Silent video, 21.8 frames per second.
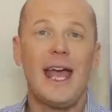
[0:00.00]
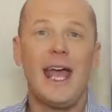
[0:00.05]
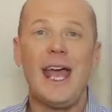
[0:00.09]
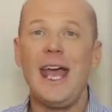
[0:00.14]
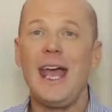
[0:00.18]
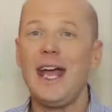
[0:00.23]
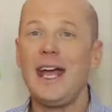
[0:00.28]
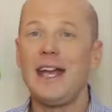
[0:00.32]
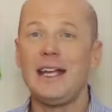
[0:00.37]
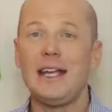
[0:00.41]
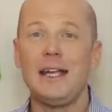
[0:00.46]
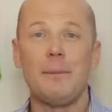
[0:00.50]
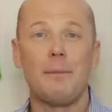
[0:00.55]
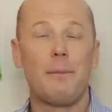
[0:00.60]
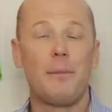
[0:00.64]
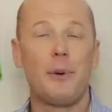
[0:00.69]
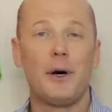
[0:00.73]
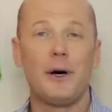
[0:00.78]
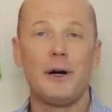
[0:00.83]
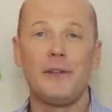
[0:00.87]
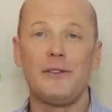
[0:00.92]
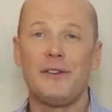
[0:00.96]
and he
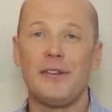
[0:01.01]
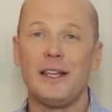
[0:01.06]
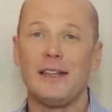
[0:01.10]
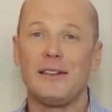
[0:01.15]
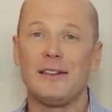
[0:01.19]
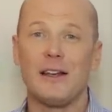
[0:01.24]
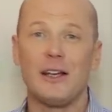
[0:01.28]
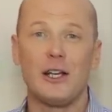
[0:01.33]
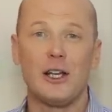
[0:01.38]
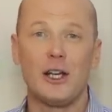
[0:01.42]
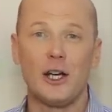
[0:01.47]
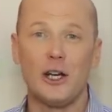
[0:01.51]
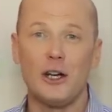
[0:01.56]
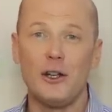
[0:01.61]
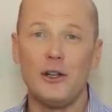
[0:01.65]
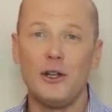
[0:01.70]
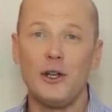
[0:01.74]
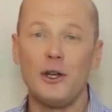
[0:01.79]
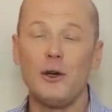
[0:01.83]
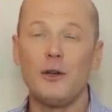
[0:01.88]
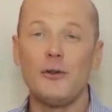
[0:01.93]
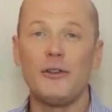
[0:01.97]
puts it to good
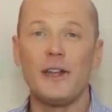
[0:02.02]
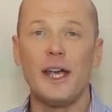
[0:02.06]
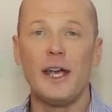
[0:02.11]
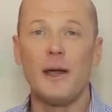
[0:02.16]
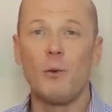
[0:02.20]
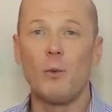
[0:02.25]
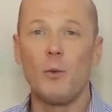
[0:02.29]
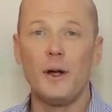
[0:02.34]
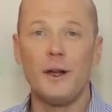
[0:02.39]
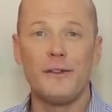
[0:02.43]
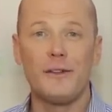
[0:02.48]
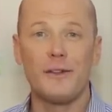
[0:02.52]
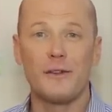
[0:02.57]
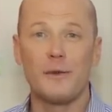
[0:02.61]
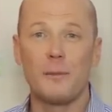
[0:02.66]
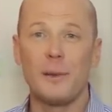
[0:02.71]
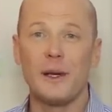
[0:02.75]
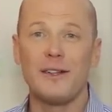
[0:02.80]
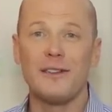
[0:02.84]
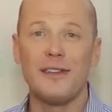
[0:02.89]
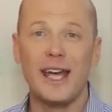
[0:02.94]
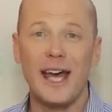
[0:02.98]
use and wins a
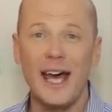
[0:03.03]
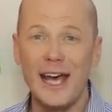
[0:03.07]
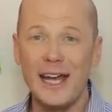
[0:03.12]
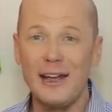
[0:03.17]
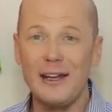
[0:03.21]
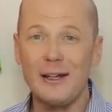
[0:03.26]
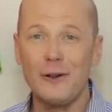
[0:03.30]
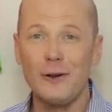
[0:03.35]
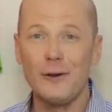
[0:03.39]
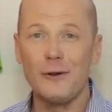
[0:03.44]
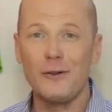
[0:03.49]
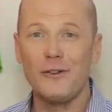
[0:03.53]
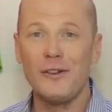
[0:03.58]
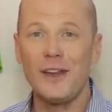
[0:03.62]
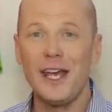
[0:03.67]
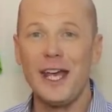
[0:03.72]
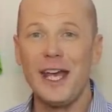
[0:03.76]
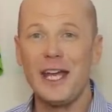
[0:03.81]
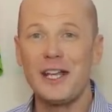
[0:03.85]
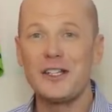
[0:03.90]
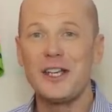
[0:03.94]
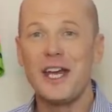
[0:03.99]
spectacular
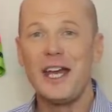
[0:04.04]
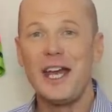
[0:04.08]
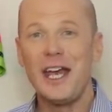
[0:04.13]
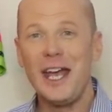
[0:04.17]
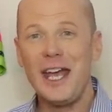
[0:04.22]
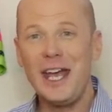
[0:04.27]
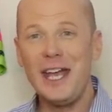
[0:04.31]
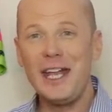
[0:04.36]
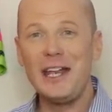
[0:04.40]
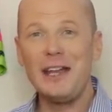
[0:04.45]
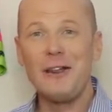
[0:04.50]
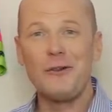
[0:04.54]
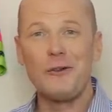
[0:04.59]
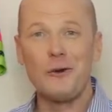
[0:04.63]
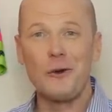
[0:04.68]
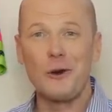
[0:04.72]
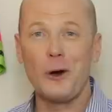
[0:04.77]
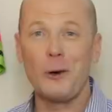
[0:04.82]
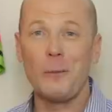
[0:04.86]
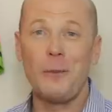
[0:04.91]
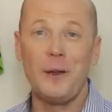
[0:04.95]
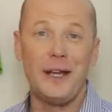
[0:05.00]
stage in his
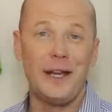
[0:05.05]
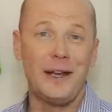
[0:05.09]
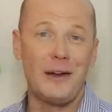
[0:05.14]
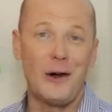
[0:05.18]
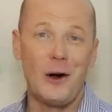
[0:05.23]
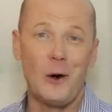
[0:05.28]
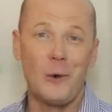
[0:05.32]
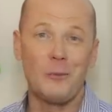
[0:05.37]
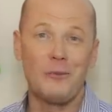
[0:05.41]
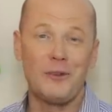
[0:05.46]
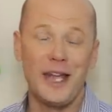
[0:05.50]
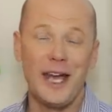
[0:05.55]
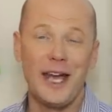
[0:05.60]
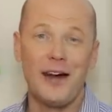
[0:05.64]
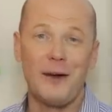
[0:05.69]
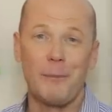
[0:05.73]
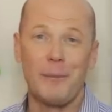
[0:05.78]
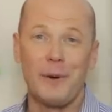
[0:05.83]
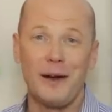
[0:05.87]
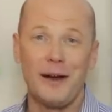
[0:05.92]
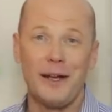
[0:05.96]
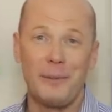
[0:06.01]
European
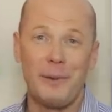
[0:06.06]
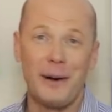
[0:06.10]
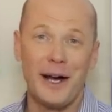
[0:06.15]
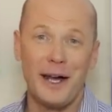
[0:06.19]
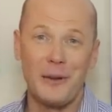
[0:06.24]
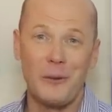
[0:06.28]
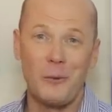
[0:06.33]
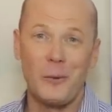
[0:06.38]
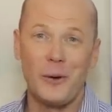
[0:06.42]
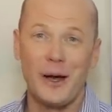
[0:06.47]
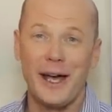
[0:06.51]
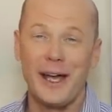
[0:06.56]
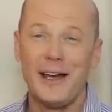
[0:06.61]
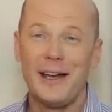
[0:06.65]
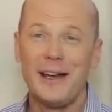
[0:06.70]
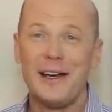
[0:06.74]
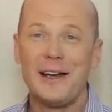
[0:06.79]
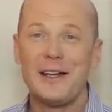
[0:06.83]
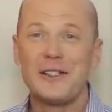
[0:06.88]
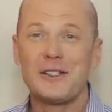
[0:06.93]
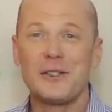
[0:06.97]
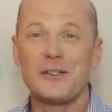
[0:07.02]
hometown, by the way.
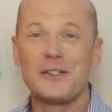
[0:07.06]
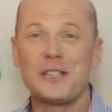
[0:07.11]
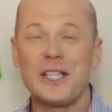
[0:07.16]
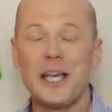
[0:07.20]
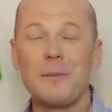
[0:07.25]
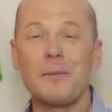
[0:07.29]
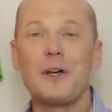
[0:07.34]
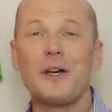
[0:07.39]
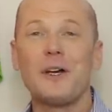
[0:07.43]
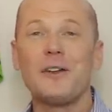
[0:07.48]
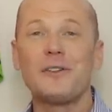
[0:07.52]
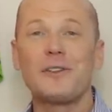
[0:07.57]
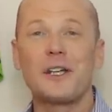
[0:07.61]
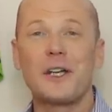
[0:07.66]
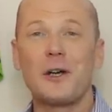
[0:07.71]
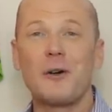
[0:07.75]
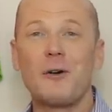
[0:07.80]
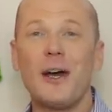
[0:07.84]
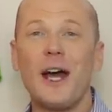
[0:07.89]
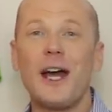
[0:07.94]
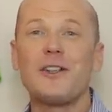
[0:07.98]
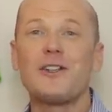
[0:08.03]
So Sepp Kuss,
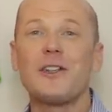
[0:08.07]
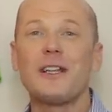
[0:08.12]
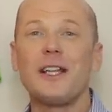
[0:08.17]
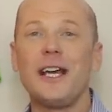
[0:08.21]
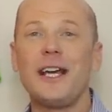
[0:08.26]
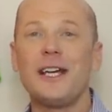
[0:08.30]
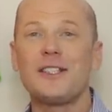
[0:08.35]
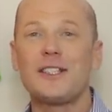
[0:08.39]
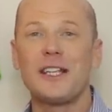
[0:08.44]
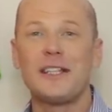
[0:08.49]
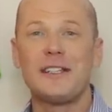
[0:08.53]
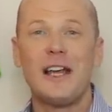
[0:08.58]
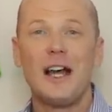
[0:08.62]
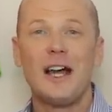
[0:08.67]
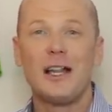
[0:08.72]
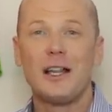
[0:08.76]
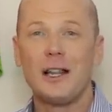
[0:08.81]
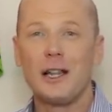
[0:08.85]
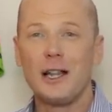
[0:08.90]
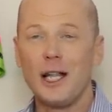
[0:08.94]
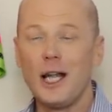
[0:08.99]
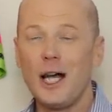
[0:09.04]
congratulations.
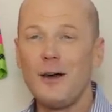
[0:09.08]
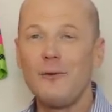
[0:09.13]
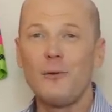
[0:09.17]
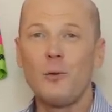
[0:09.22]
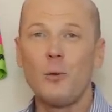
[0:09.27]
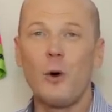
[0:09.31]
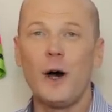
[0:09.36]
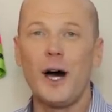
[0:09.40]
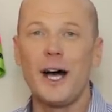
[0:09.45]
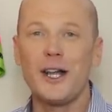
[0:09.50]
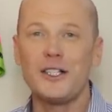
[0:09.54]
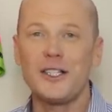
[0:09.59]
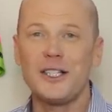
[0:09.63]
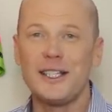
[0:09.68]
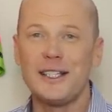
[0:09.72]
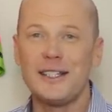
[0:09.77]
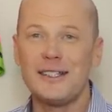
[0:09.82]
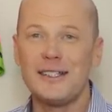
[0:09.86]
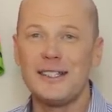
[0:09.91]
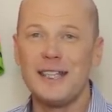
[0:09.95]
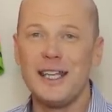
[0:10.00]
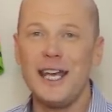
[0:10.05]
Loved watching
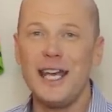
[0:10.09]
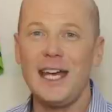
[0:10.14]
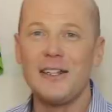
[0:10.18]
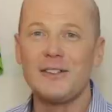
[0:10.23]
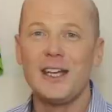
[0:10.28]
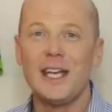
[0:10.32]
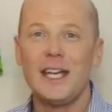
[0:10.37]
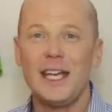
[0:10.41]
the stage.